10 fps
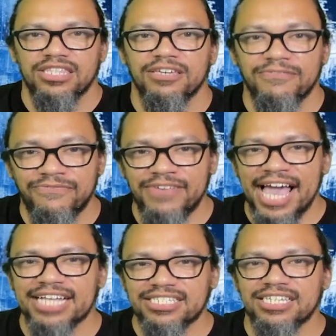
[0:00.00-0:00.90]
The
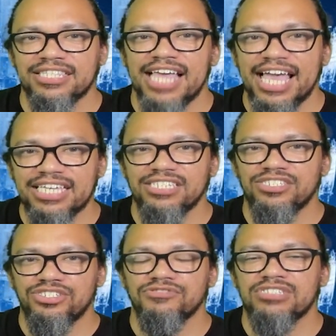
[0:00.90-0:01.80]
fact that
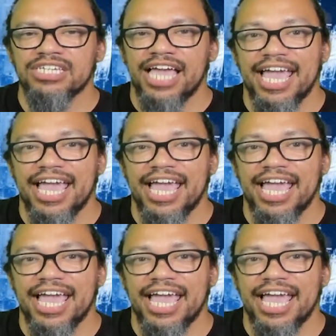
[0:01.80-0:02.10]
he's using